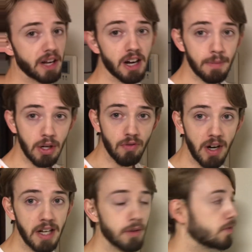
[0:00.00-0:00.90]
then come on the
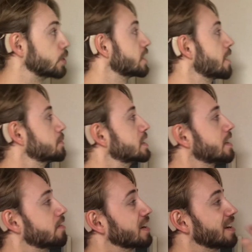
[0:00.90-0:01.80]
radio to Verstappen,
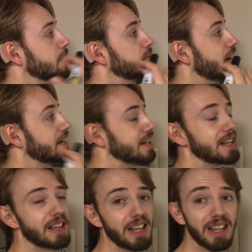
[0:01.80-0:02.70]
telling him that
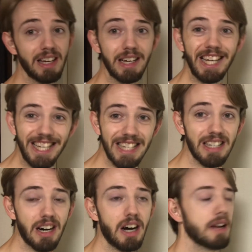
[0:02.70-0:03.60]
they think his
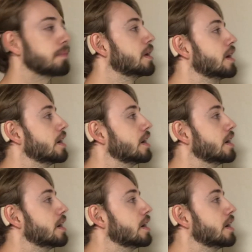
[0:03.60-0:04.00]
time